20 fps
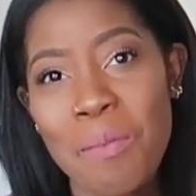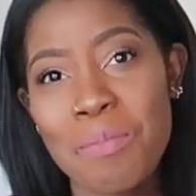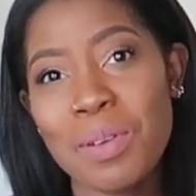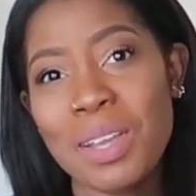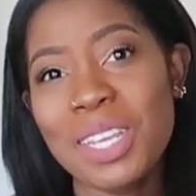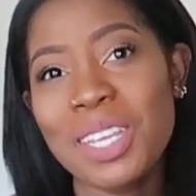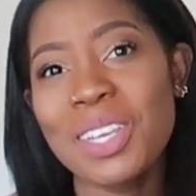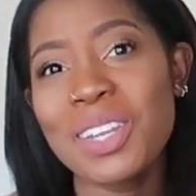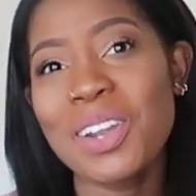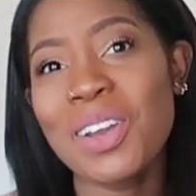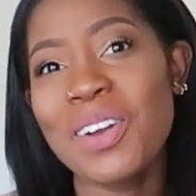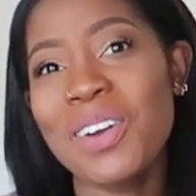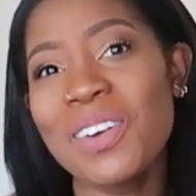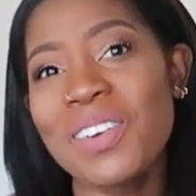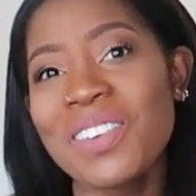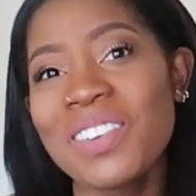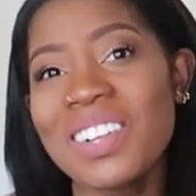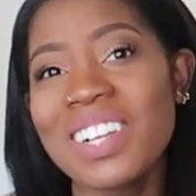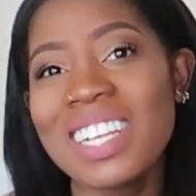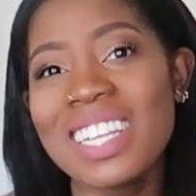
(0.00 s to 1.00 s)
But you
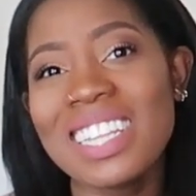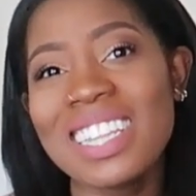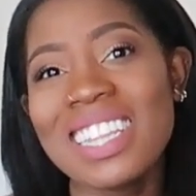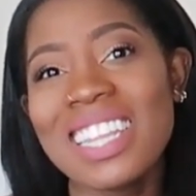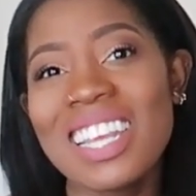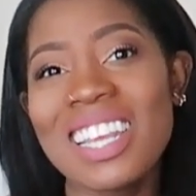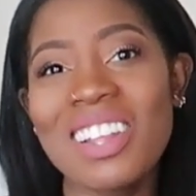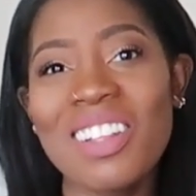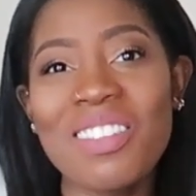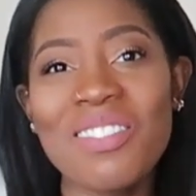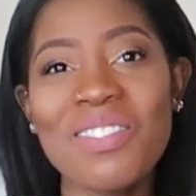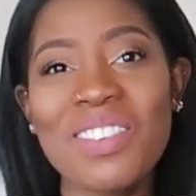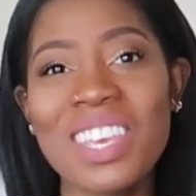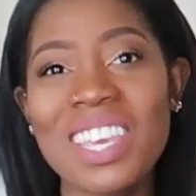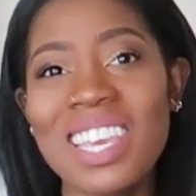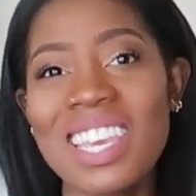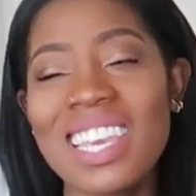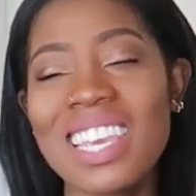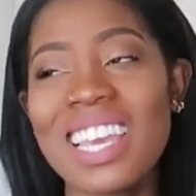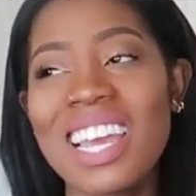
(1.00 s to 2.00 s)
know, there'll
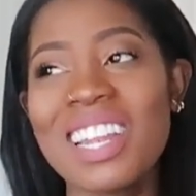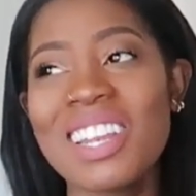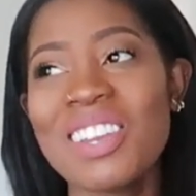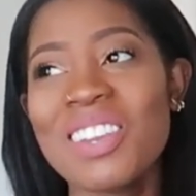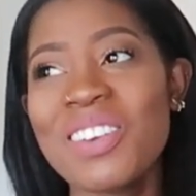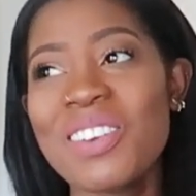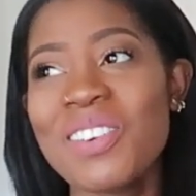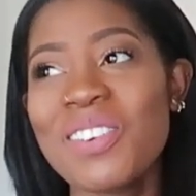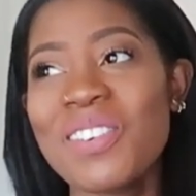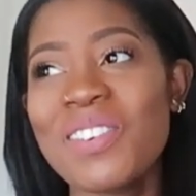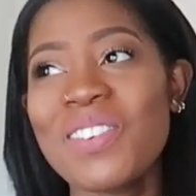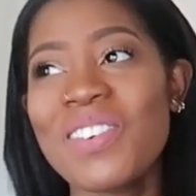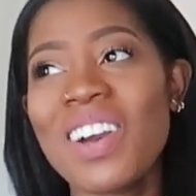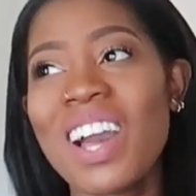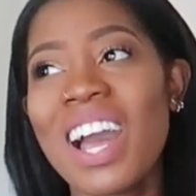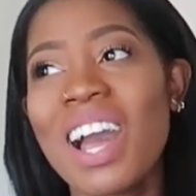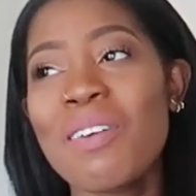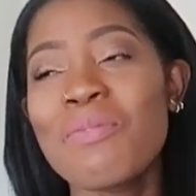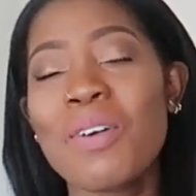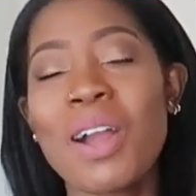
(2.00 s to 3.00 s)
be a new
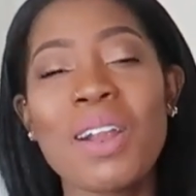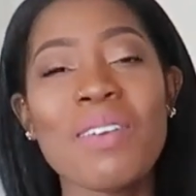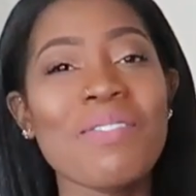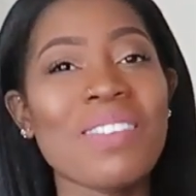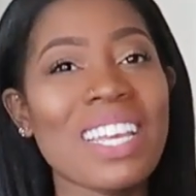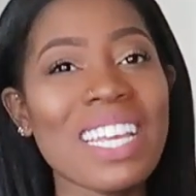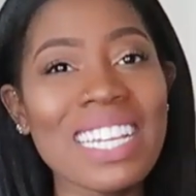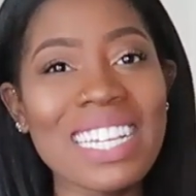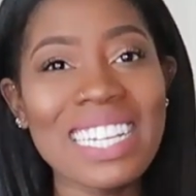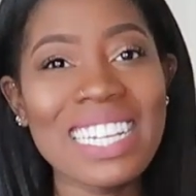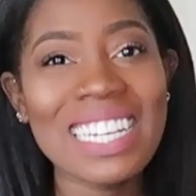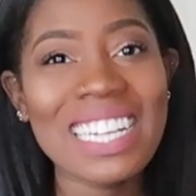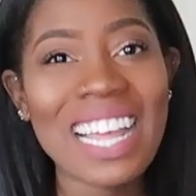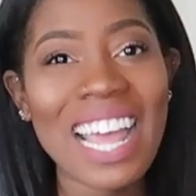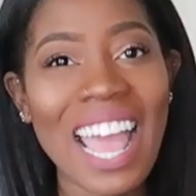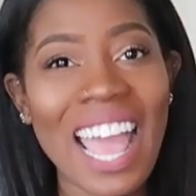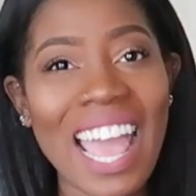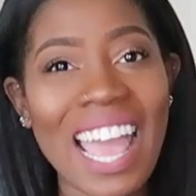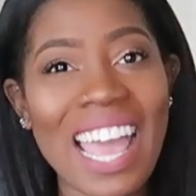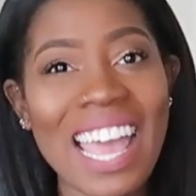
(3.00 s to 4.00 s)
apartment
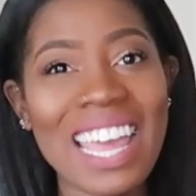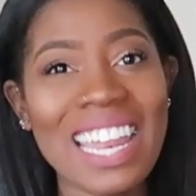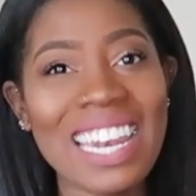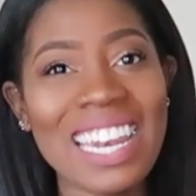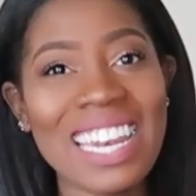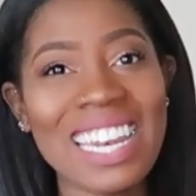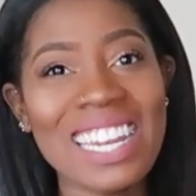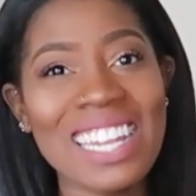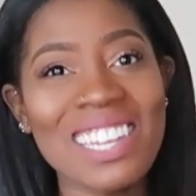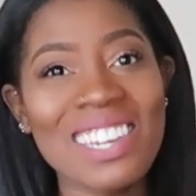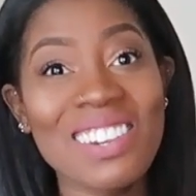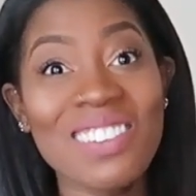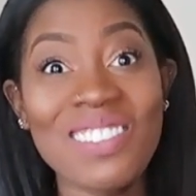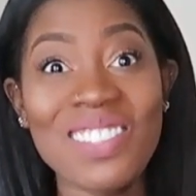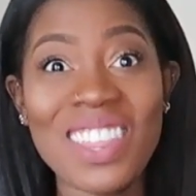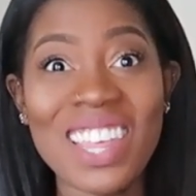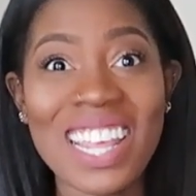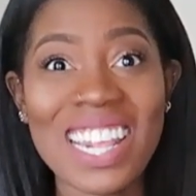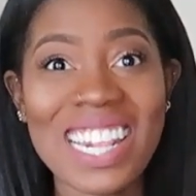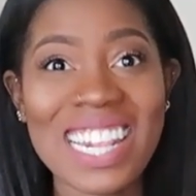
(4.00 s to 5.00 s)
and new
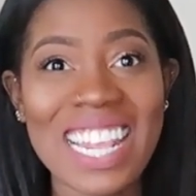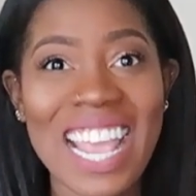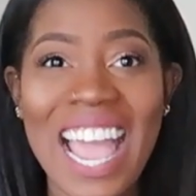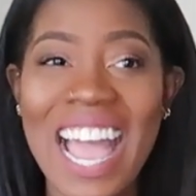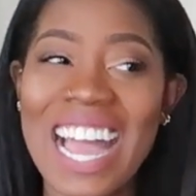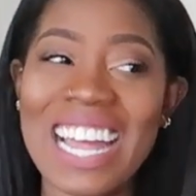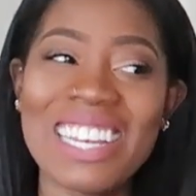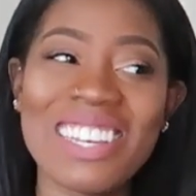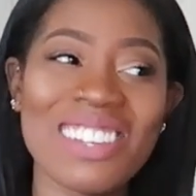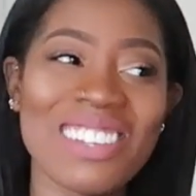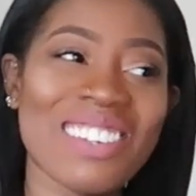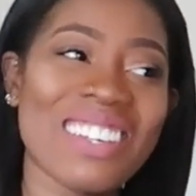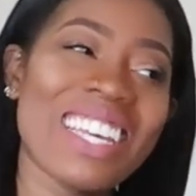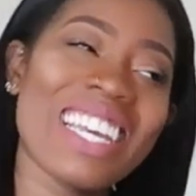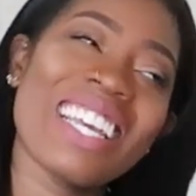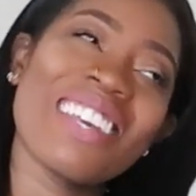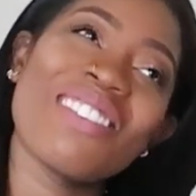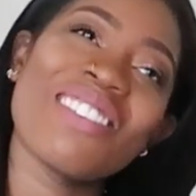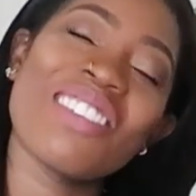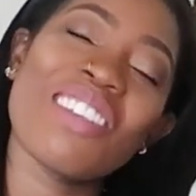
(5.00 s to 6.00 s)
things to add to
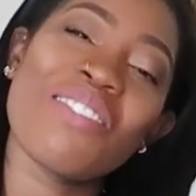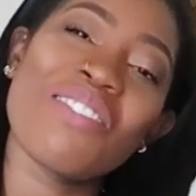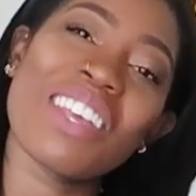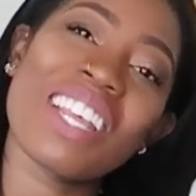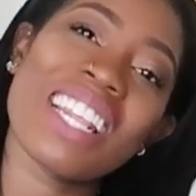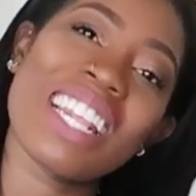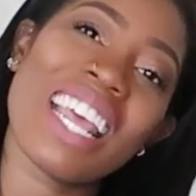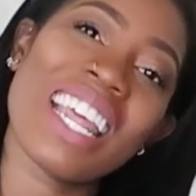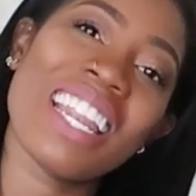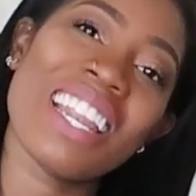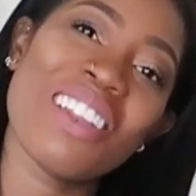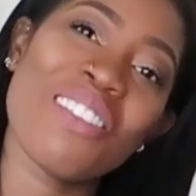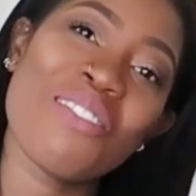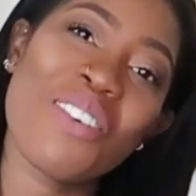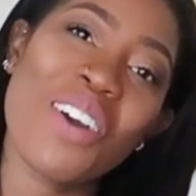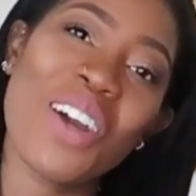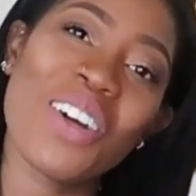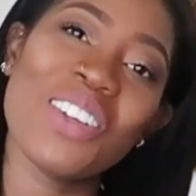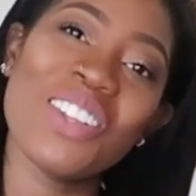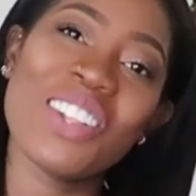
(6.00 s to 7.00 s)
it, which I'm excited
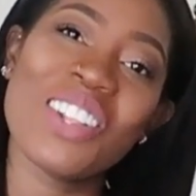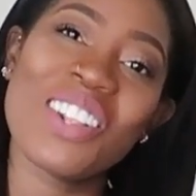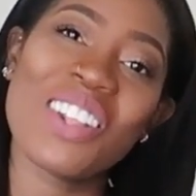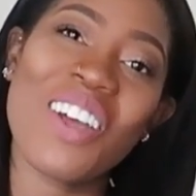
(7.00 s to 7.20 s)
about.